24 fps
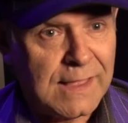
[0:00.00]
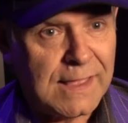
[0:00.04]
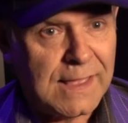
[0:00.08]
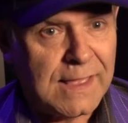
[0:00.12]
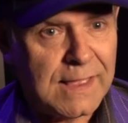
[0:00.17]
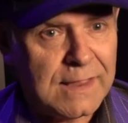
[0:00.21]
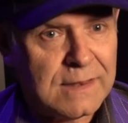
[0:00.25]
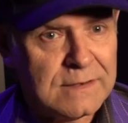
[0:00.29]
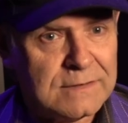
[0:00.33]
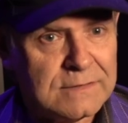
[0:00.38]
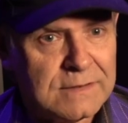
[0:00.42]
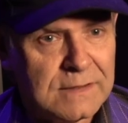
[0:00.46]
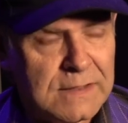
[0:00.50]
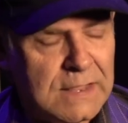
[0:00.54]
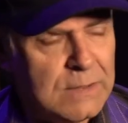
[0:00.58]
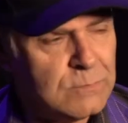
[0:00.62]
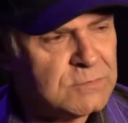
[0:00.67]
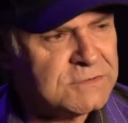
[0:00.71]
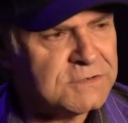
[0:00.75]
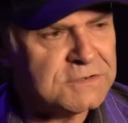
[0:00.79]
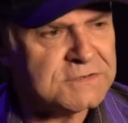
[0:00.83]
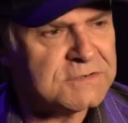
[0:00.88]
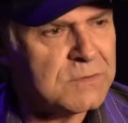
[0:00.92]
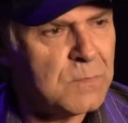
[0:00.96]
And he
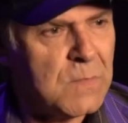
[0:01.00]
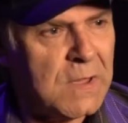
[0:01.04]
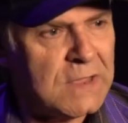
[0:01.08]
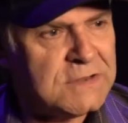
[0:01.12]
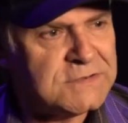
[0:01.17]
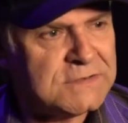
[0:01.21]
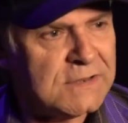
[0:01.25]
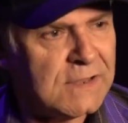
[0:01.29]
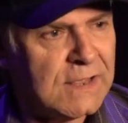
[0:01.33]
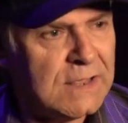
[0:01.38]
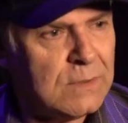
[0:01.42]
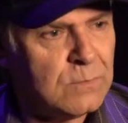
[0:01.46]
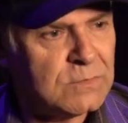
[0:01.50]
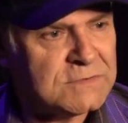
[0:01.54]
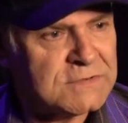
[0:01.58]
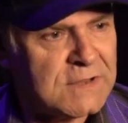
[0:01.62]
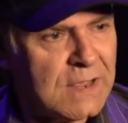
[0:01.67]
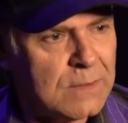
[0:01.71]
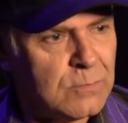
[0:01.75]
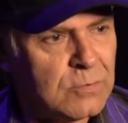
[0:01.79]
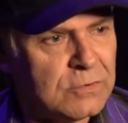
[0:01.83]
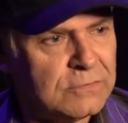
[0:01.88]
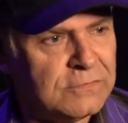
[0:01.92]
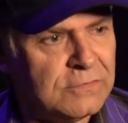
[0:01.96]
was just amazing. He was
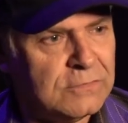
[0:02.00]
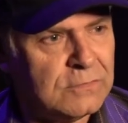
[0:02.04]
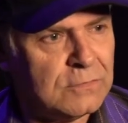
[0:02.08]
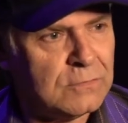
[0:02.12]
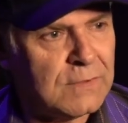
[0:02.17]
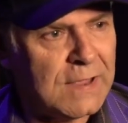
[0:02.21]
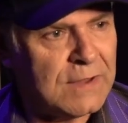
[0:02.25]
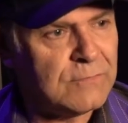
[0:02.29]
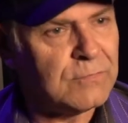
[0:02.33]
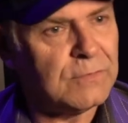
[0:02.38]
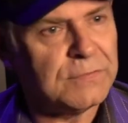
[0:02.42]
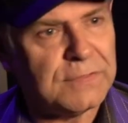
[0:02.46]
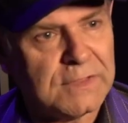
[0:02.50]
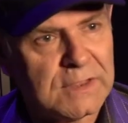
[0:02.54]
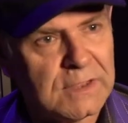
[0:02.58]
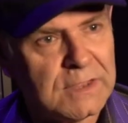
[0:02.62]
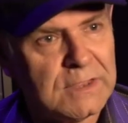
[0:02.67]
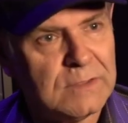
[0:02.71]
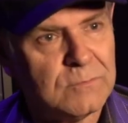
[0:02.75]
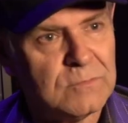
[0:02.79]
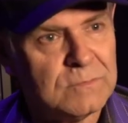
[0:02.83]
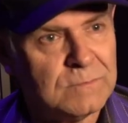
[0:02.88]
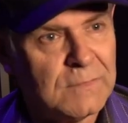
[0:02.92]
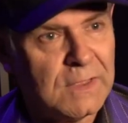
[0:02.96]
able to do
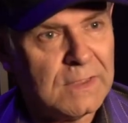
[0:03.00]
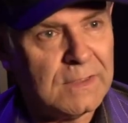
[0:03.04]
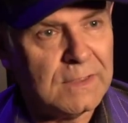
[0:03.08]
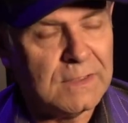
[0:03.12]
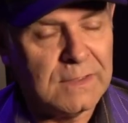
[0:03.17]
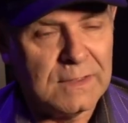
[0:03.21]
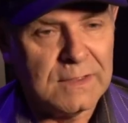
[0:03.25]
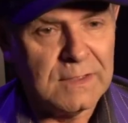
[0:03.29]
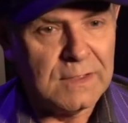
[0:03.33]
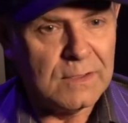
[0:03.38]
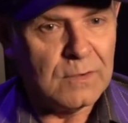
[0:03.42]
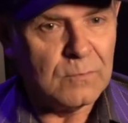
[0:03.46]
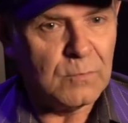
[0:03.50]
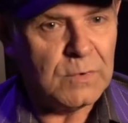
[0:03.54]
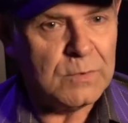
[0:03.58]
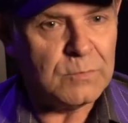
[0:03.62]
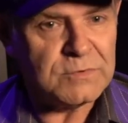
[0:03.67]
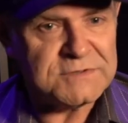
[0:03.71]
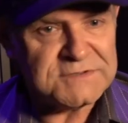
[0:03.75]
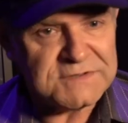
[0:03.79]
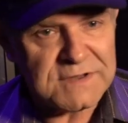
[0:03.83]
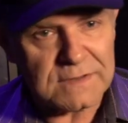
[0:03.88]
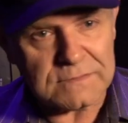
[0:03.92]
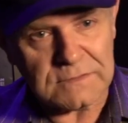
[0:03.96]
everything. We
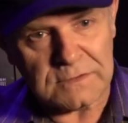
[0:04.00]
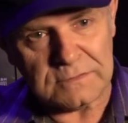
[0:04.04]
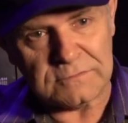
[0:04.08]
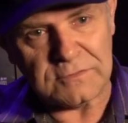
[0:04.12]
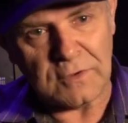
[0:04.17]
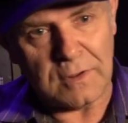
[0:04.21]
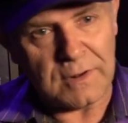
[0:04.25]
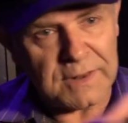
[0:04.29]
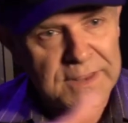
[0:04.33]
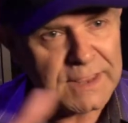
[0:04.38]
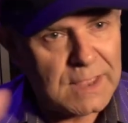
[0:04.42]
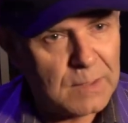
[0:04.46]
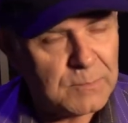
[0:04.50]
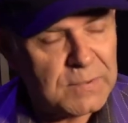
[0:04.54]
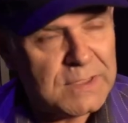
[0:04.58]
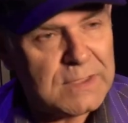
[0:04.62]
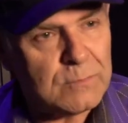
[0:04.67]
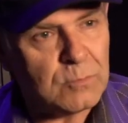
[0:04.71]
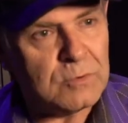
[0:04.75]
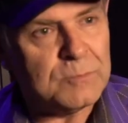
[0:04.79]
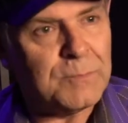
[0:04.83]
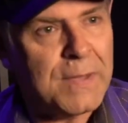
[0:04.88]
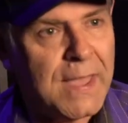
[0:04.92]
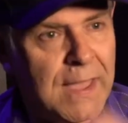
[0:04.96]
would set the dolly up,
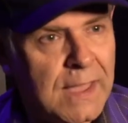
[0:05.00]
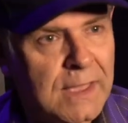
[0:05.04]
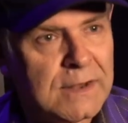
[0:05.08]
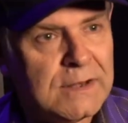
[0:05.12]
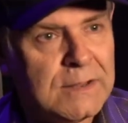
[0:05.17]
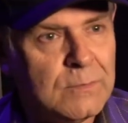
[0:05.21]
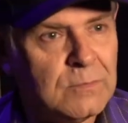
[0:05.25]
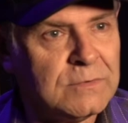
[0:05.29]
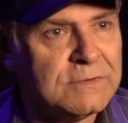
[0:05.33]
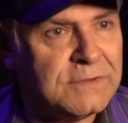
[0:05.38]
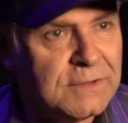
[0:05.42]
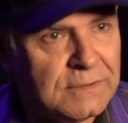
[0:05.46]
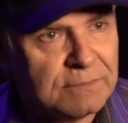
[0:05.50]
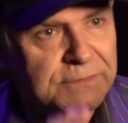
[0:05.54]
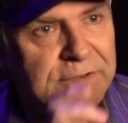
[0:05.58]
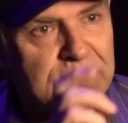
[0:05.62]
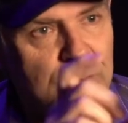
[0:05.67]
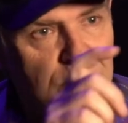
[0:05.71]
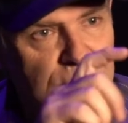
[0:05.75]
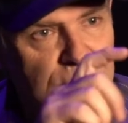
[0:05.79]
he would pan, he would tilt, he